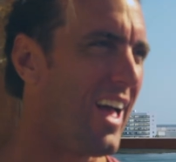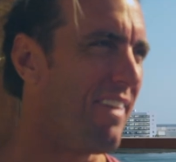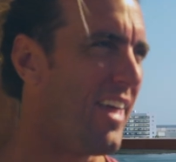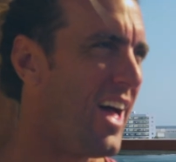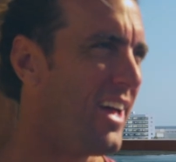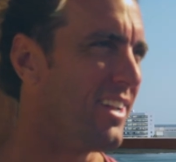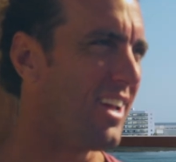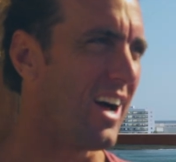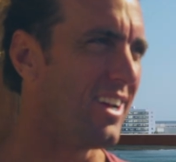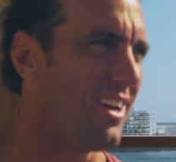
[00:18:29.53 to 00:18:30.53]
And then
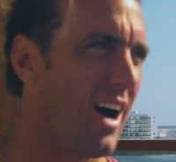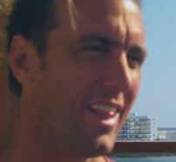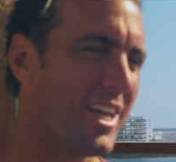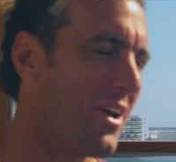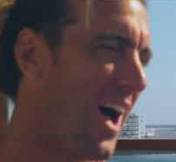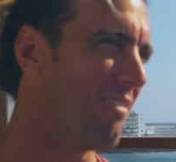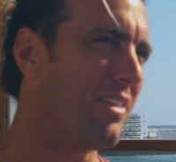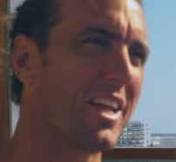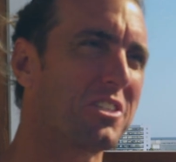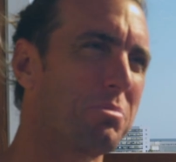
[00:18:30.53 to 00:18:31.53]
I let you
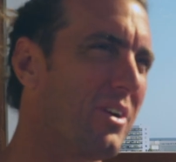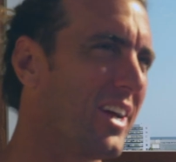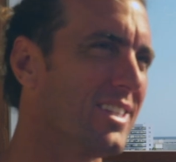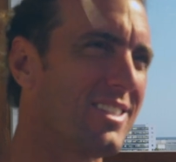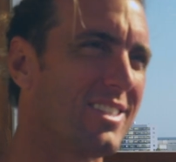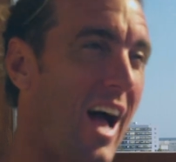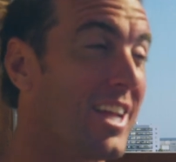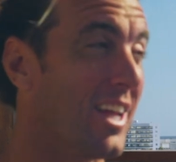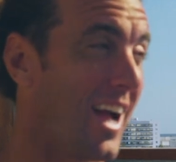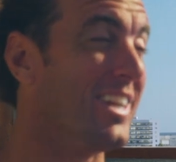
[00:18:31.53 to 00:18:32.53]
have that experience.
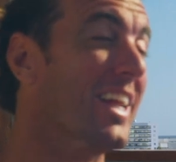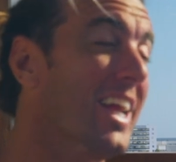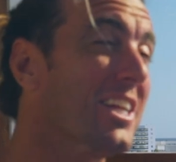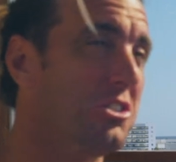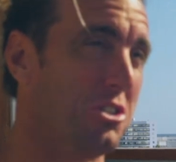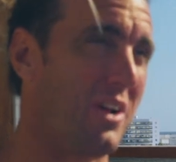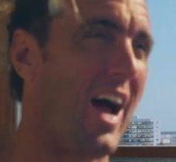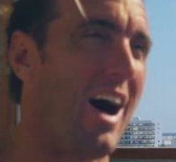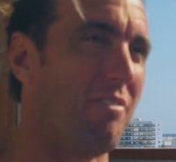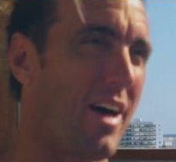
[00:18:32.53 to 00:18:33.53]
I needed you
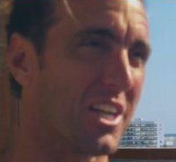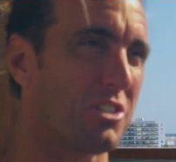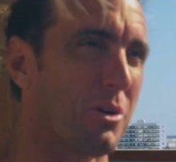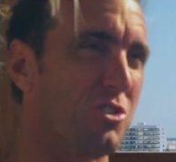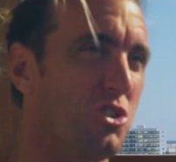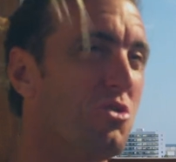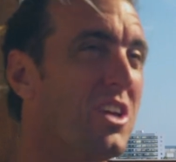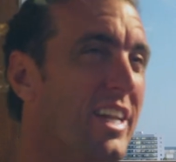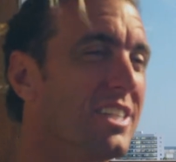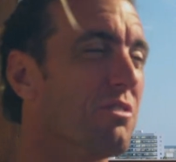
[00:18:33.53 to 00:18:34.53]
to have that experience. You
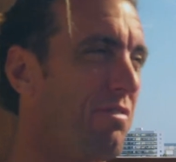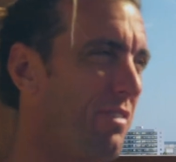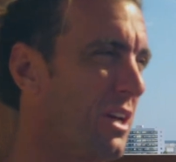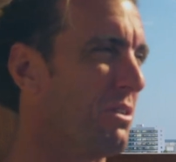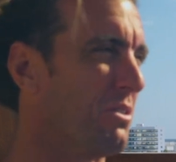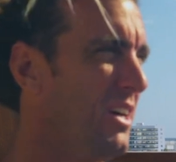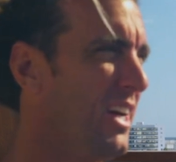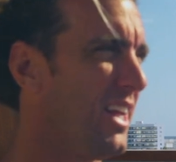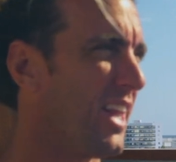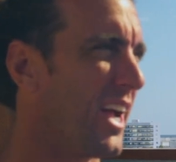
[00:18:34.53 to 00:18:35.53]
needed to feel
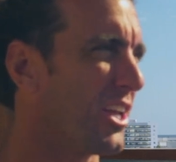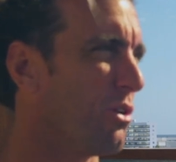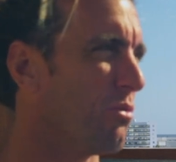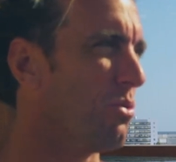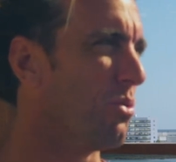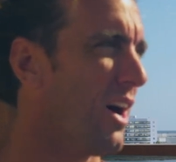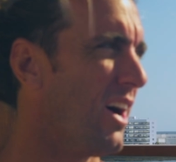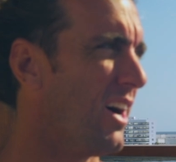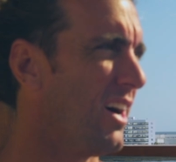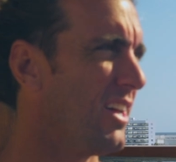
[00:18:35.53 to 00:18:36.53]
like
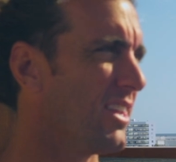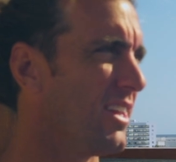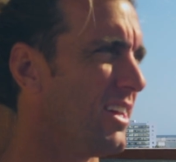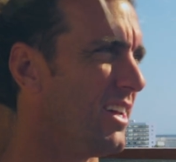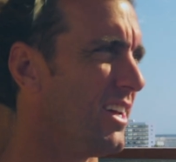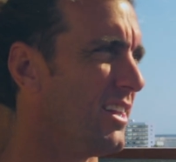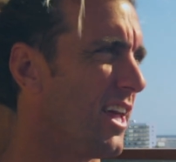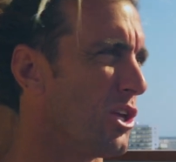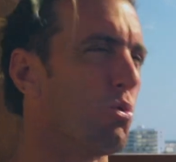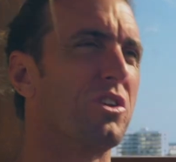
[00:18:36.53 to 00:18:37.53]

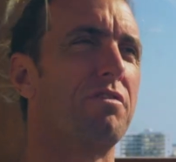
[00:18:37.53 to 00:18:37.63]
that you were